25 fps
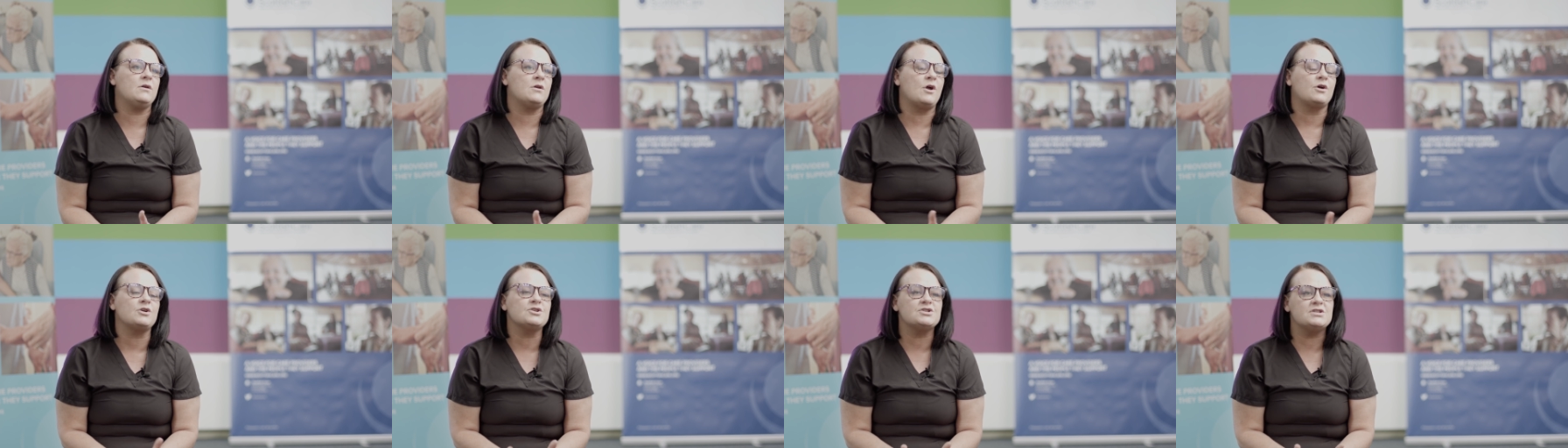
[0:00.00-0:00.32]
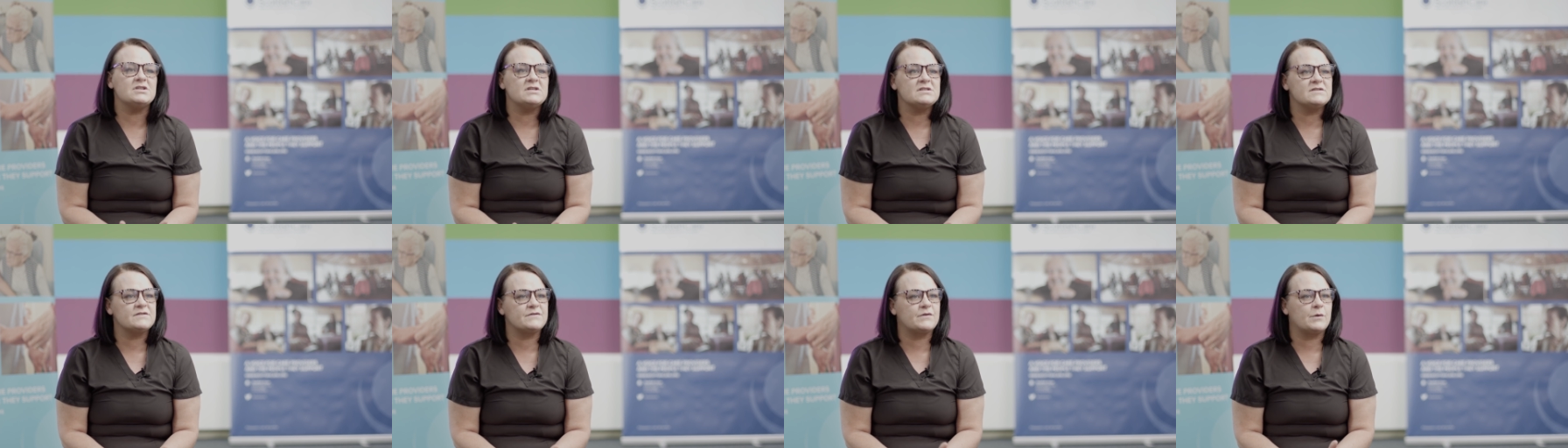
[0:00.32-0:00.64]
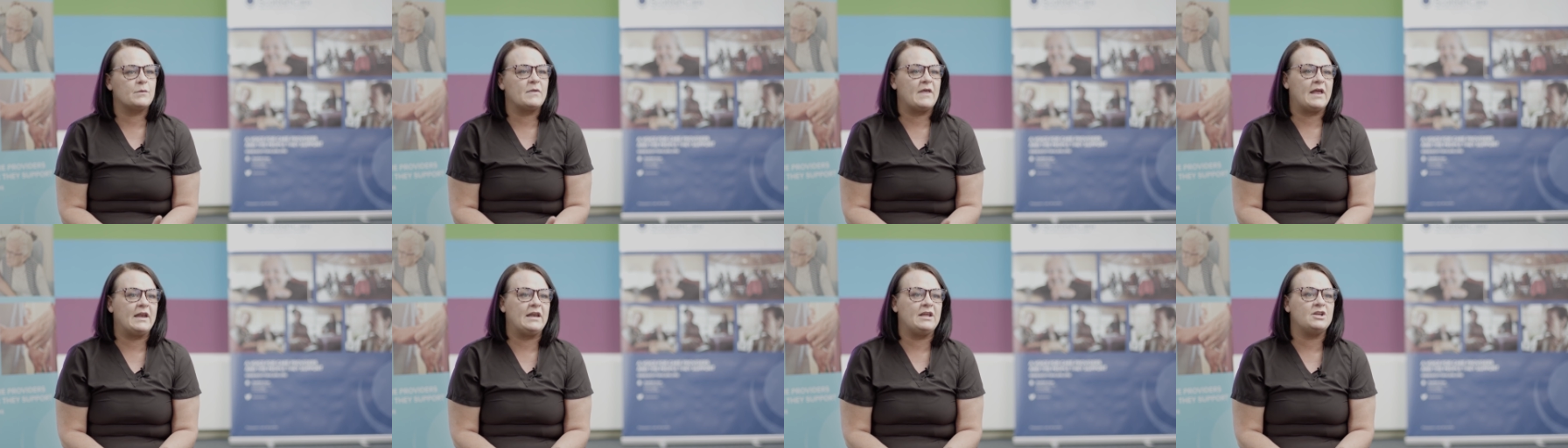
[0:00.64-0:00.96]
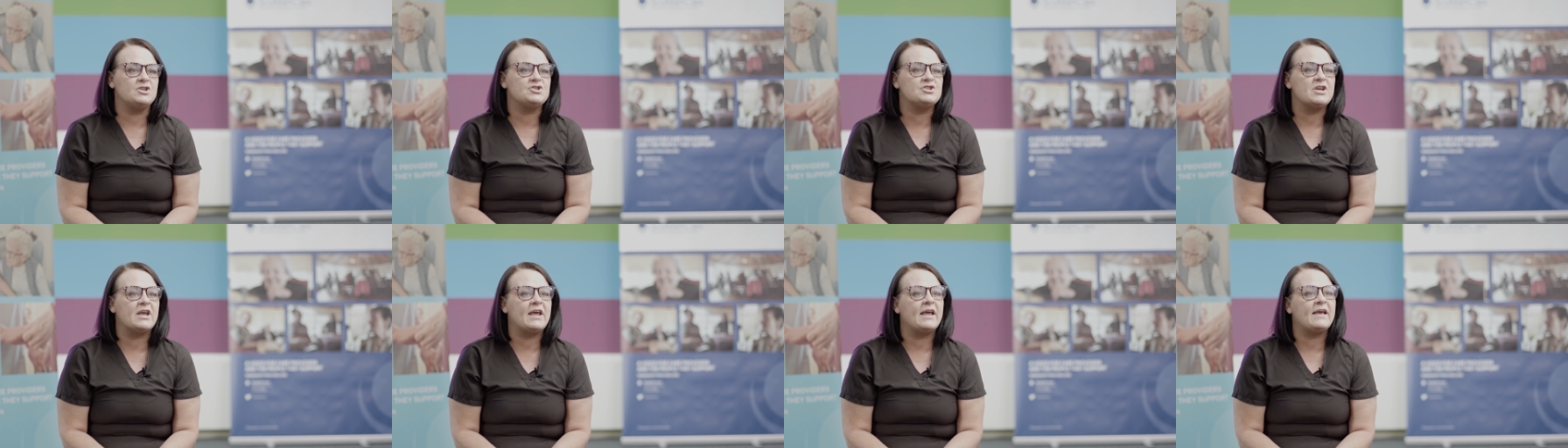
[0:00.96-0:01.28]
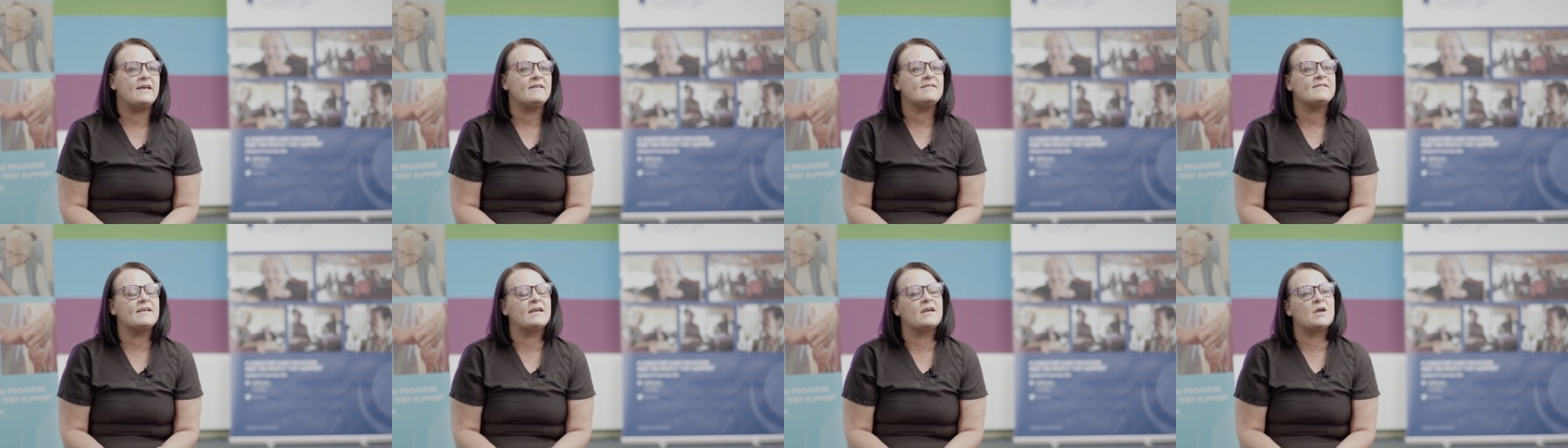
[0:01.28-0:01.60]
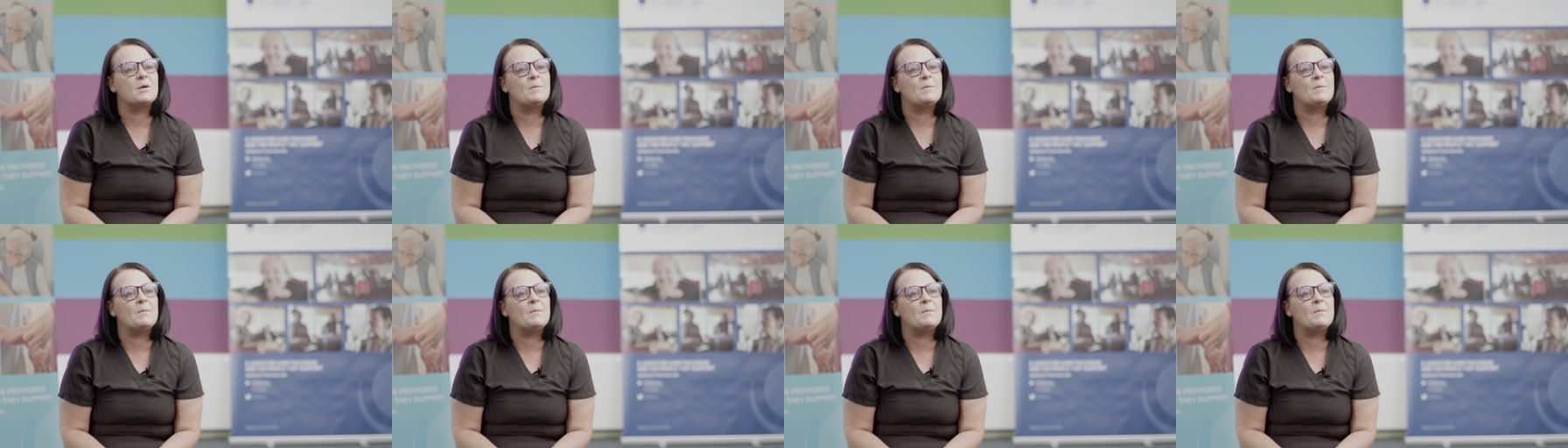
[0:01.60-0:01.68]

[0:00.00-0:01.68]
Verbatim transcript: nurses from the NHS in